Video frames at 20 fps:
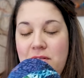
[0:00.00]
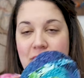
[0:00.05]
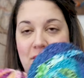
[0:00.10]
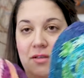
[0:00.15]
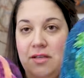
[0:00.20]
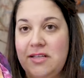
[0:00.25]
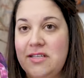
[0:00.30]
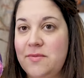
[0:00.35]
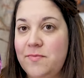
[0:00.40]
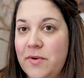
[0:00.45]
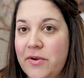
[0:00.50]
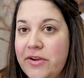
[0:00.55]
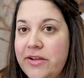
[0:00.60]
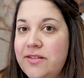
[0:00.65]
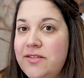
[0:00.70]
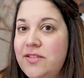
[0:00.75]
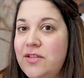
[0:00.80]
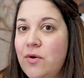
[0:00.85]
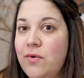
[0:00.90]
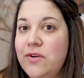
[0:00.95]

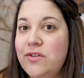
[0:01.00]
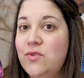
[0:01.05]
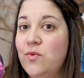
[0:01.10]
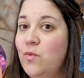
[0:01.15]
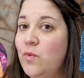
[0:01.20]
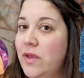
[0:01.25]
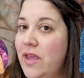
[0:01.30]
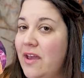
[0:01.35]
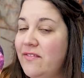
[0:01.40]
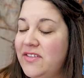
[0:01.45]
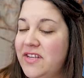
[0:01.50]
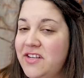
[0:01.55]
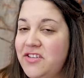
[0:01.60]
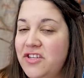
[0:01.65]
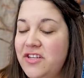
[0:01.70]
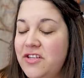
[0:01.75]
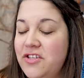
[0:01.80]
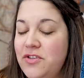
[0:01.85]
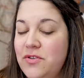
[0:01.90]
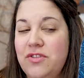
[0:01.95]
Experienced sewers, we have
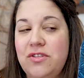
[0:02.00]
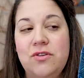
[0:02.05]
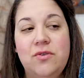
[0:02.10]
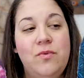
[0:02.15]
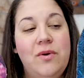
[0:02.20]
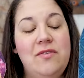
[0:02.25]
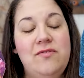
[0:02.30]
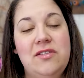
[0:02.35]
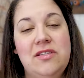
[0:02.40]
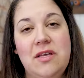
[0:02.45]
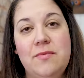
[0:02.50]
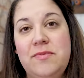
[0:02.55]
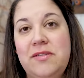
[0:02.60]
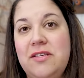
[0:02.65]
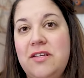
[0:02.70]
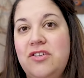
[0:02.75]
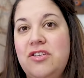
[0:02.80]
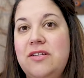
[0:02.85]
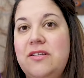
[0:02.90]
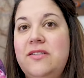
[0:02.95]
tension issues too. We have skip
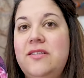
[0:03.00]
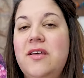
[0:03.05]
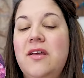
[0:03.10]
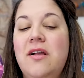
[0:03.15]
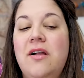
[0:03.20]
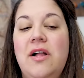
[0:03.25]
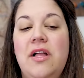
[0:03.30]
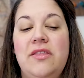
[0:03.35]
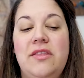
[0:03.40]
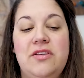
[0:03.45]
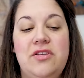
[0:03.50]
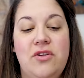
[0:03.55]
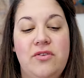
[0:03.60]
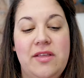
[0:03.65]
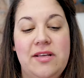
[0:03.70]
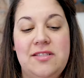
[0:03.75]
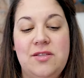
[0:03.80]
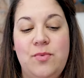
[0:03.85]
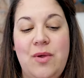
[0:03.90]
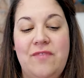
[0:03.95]
stitches. These are
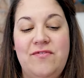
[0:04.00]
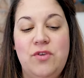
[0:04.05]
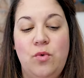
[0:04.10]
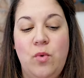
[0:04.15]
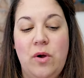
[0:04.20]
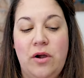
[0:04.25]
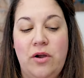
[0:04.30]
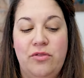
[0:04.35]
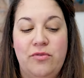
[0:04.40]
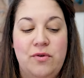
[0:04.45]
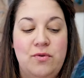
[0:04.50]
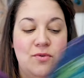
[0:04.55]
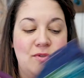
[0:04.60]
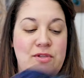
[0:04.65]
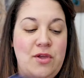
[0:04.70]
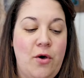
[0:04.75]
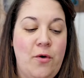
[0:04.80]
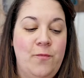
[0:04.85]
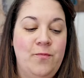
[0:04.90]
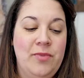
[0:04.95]
things that we have to work through.
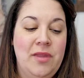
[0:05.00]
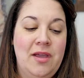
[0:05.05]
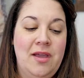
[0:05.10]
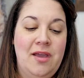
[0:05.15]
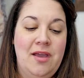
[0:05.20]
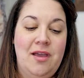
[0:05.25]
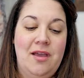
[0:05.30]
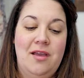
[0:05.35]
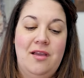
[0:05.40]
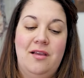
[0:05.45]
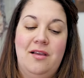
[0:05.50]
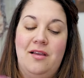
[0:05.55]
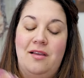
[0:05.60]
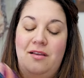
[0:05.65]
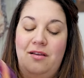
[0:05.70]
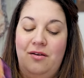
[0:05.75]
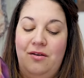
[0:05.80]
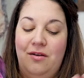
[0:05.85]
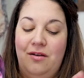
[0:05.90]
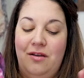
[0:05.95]
So
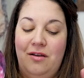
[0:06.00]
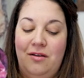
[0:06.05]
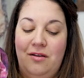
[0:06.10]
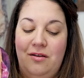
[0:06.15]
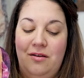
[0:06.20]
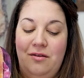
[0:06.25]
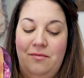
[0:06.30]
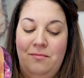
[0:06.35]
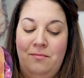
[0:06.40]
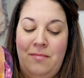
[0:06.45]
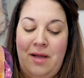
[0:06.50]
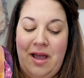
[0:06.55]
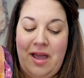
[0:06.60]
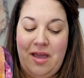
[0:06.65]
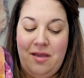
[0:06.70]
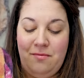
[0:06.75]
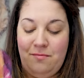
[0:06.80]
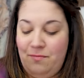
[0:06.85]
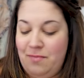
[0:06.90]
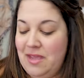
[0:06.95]

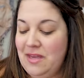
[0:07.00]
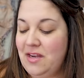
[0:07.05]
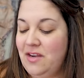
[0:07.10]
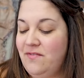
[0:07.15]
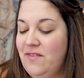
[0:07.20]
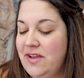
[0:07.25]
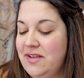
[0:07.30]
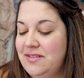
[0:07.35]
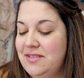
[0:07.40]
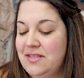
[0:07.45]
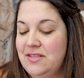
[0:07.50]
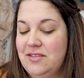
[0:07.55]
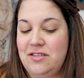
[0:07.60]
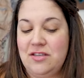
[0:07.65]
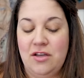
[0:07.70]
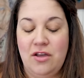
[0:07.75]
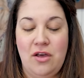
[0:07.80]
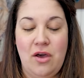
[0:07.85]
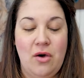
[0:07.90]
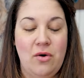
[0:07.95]
my main advice is to
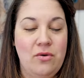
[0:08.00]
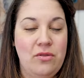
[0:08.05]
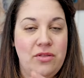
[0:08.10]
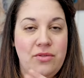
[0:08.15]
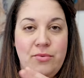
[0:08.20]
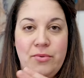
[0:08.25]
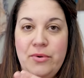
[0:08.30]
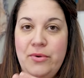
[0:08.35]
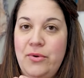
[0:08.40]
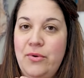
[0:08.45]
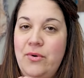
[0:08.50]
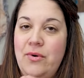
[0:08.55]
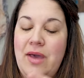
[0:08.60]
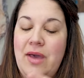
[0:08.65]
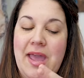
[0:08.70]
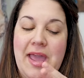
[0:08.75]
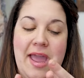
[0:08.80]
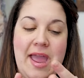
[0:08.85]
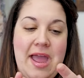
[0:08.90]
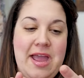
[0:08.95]
go through
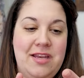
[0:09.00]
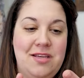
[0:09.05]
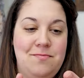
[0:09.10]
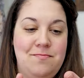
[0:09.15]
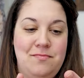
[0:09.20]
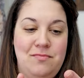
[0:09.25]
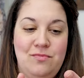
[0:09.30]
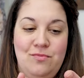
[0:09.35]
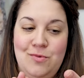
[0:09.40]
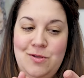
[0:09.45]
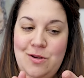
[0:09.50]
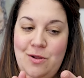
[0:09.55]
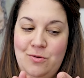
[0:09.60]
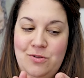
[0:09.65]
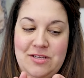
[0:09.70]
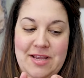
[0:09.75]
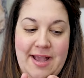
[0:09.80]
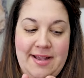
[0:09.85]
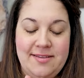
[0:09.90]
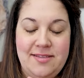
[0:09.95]
and you know
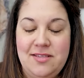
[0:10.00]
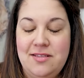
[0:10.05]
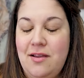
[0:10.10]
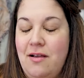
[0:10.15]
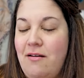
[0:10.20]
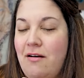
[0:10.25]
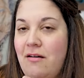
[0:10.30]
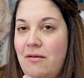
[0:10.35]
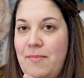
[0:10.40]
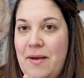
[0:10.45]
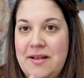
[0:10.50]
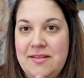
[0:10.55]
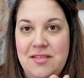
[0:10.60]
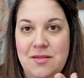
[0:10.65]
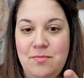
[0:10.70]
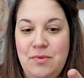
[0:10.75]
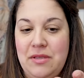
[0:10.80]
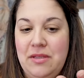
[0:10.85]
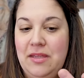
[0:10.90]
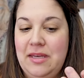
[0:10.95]
test all
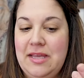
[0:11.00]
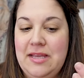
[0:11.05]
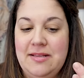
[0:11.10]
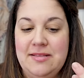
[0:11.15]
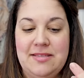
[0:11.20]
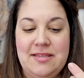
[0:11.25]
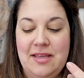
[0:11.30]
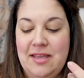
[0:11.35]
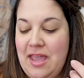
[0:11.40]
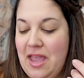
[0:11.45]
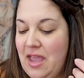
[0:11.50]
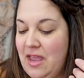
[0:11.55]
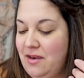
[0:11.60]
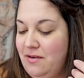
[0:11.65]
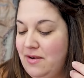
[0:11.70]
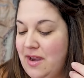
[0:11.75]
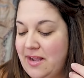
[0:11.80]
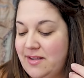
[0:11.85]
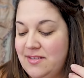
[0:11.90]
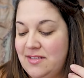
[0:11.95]
possibilities
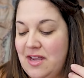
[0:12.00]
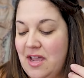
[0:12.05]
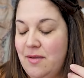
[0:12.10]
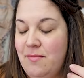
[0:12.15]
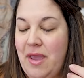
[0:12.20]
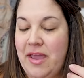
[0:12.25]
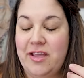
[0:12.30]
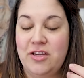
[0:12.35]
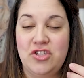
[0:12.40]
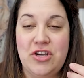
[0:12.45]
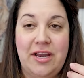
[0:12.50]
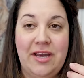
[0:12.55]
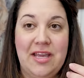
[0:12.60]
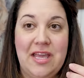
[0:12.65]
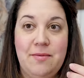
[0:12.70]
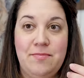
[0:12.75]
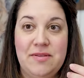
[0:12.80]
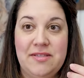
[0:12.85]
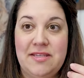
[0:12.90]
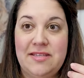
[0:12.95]
again next time i could try to
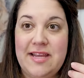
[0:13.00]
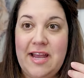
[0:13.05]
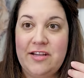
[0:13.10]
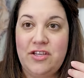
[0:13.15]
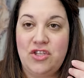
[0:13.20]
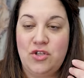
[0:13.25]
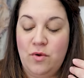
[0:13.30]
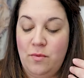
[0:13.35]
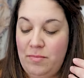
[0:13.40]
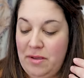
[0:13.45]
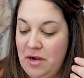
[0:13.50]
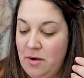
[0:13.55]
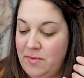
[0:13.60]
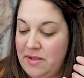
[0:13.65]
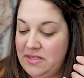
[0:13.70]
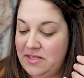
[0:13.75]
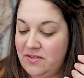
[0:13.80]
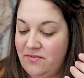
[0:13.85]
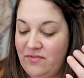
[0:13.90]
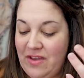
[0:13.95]
keep this attached to a bigger
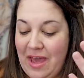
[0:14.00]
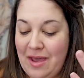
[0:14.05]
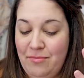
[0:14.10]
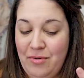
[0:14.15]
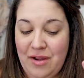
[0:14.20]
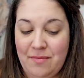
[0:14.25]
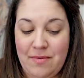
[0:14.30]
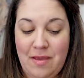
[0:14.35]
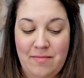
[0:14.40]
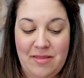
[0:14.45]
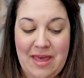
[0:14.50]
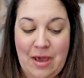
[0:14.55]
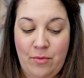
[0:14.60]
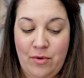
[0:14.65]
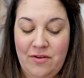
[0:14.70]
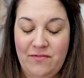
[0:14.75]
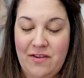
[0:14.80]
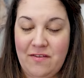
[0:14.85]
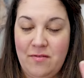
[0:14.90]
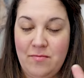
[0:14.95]
piece of fabric maybe that would
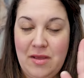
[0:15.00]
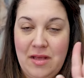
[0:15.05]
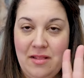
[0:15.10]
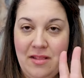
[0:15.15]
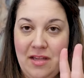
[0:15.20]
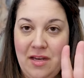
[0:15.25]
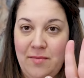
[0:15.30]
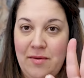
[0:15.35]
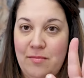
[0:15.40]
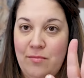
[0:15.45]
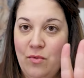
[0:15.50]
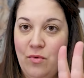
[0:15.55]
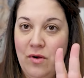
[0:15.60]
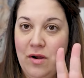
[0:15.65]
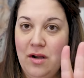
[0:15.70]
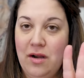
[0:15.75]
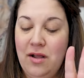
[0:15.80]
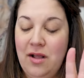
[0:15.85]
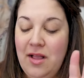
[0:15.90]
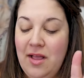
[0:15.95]
have given me a little bit
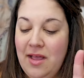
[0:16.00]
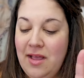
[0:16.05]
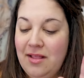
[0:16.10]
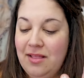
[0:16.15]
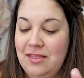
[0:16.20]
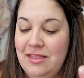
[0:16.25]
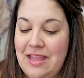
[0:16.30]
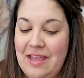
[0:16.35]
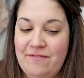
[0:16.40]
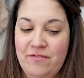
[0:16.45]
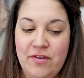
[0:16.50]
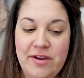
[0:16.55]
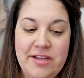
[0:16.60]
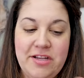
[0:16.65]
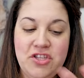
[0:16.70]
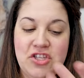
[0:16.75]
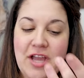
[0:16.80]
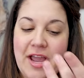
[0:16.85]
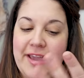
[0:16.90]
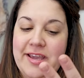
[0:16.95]
more
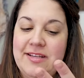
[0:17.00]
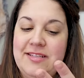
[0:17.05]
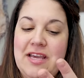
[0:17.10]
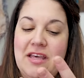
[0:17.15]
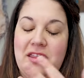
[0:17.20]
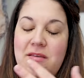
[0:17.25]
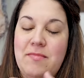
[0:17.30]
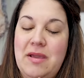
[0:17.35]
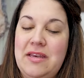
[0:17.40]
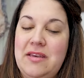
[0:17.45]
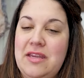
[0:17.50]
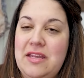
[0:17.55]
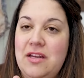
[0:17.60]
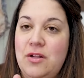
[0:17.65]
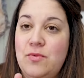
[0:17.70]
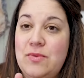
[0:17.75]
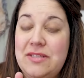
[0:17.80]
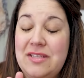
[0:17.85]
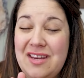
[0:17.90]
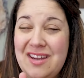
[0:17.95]
leverage i could tell that my needle
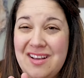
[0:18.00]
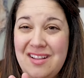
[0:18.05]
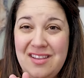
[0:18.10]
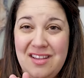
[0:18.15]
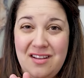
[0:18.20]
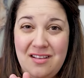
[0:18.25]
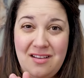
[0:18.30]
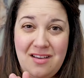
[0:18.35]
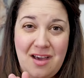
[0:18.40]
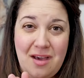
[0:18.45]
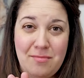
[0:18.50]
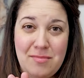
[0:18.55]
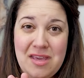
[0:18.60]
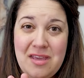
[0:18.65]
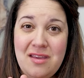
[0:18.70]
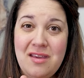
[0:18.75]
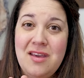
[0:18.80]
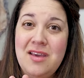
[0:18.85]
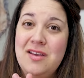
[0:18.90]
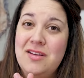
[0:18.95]
was getting a little
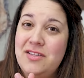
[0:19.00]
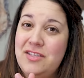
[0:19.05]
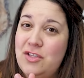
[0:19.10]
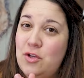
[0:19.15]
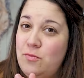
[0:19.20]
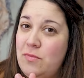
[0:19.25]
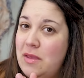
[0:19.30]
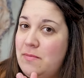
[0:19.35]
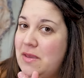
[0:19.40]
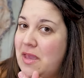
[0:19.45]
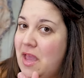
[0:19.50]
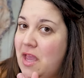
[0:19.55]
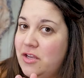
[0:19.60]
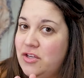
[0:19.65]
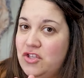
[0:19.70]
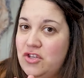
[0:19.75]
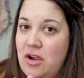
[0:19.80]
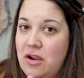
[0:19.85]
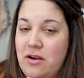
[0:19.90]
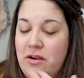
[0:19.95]
gummy so maybe a
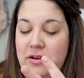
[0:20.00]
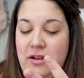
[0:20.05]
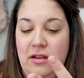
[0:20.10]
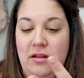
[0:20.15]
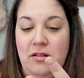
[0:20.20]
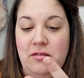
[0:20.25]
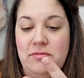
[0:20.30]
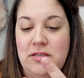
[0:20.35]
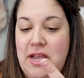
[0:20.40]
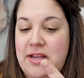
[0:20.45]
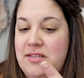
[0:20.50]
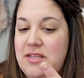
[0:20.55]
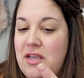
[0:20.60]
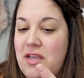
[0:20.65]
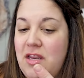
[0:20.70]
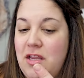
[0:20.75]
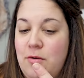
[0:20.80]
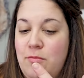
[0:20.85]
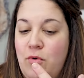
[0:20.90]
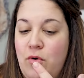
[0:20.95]
stronger needle
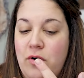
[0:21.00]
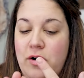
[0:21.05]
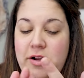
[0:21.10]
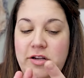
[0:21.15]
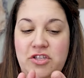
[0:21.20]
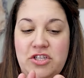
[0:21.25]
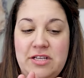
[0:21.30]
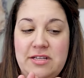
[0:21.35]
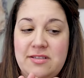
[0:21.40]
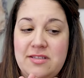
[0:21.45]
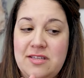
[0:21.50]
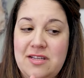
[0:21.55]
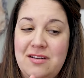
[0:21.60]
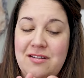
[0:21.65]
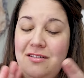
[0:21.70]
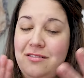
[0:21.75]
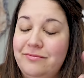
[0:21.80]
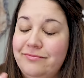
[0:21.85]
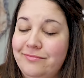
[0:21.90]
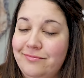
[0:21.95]
titanium or a jeans
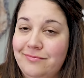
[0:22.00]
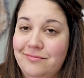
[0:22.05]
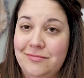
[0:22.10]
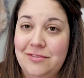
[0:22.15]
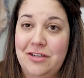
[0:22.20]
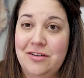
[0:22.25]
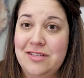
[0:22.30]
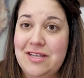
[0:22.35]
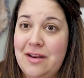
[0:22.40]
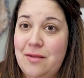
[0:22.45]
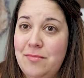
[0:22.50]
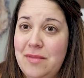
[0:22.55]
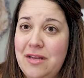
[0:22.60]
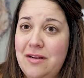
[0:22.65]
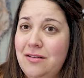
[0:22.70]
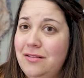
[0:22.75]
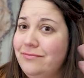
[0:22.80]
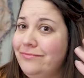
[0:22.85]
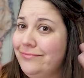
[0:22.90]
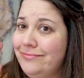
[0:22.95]
needle or denim
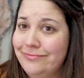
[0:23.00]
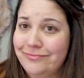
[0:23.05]
needle